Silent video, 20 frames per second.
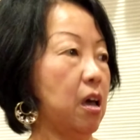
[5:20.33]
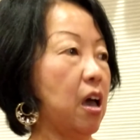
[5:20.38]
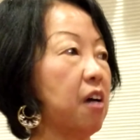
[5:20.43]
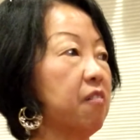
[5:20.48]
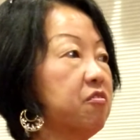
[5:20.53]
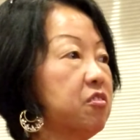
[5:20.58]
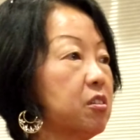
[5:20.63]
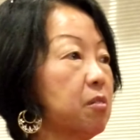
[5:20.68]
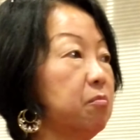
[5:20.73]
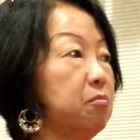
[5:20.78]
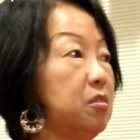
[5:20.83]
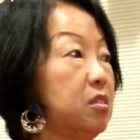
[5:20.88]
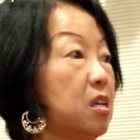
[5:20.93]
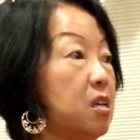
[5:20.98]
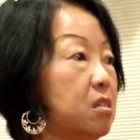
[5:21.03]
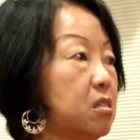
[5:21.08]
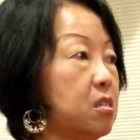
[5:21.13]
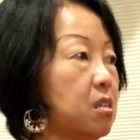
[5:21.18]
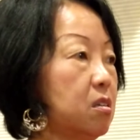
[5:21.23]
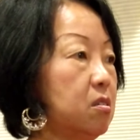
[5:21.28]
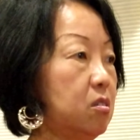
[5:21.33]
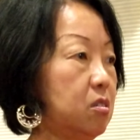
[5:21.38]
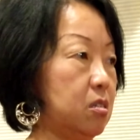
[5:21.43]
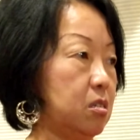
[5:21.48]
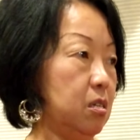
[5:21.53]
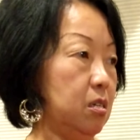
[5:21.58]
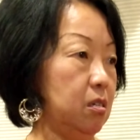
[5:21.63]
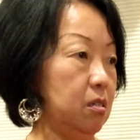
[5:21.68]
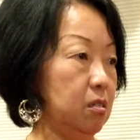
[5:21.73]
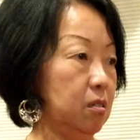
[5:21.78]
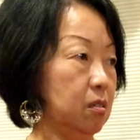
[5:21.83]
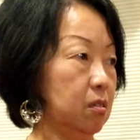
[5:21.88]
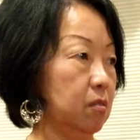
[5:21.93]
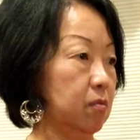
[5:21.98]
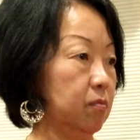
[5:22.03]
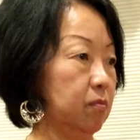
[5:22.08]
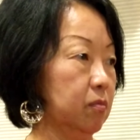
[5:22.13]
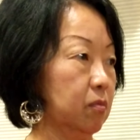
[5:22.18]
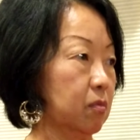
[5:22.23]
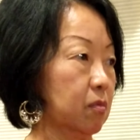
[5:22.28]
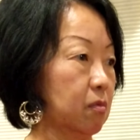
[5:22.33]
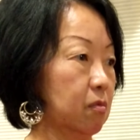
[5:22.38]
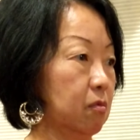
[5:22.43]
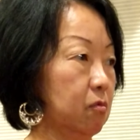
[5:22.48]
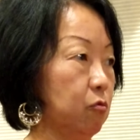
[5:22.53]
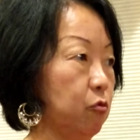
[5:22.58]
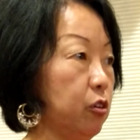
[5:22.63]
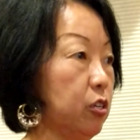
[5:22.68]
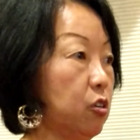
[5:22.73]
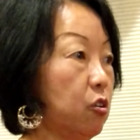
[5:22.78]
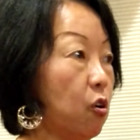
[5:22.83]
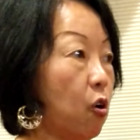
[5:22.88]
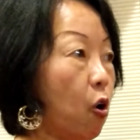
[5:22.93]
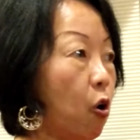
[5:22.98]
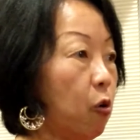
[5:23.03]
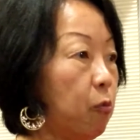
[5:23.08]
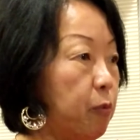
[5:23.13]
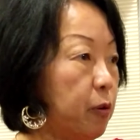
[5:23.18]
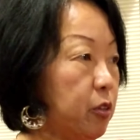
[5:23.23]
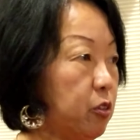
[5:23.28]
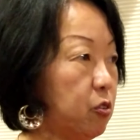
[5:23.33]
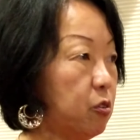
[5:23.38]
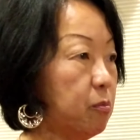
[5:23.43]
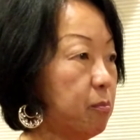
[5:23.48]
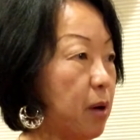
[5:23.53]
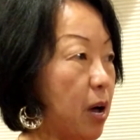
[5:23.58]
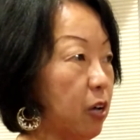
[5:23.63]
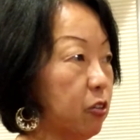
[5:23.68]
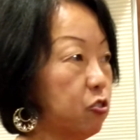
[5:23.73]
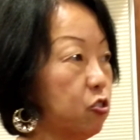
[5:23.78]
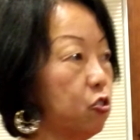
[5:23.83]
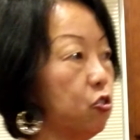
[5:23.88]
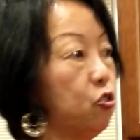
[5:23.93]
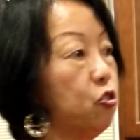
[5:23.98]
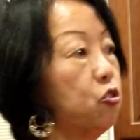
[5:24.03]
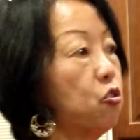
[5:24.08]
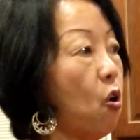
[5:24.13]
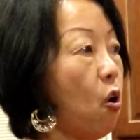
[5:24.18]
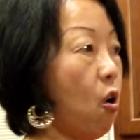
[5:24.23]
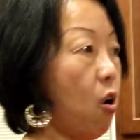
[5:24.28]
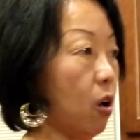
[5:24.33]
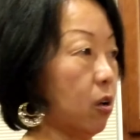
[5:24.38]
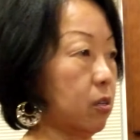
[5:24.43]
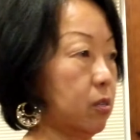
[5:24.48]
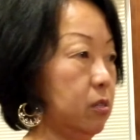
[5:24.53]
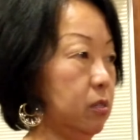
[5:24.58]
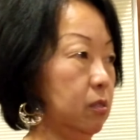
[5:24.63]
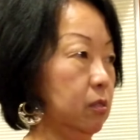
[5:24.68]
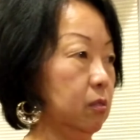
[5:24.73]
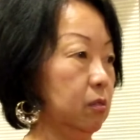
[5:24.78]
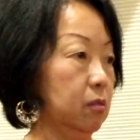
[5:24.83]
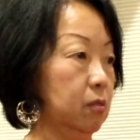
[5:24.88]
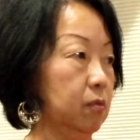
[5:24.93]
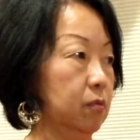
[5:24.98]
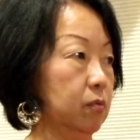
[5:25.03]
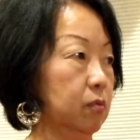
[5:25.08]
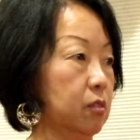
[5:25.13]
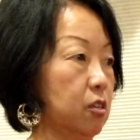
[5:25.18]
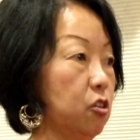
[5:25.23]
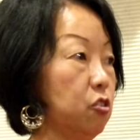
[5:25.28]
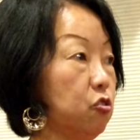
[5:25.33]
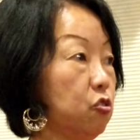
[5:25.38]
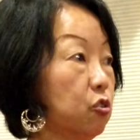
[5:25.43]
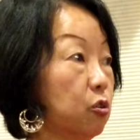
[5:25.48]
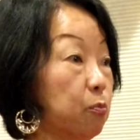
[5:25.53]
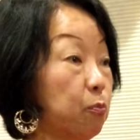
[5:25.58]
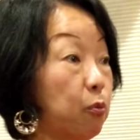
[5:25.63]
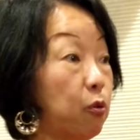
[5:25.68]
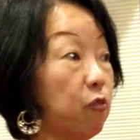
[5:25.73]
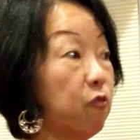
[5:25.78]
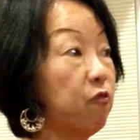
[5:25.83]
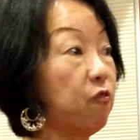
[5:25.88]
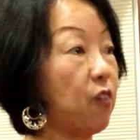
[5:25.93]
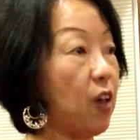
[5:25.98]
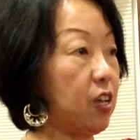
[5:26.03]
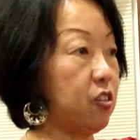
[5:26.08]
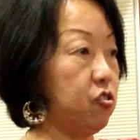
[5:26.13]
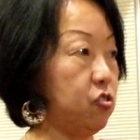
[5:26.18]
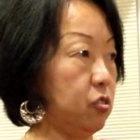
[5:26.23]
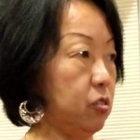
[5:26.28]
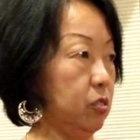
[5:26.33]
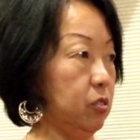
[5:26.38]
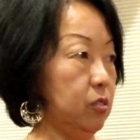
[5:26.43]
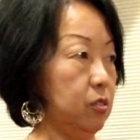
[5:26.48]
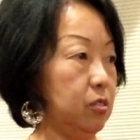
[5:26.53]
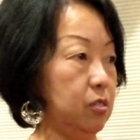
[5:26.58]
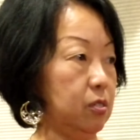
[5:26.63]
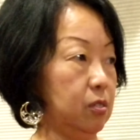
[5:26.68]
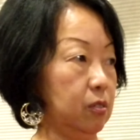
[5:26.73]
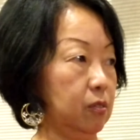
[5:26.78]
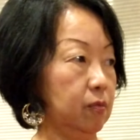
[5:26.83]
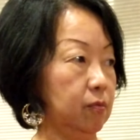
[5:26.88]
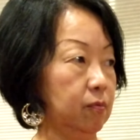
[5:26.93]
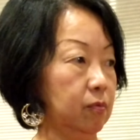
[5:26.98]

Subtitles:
Have some decency when you open your mouth to talk in your professions.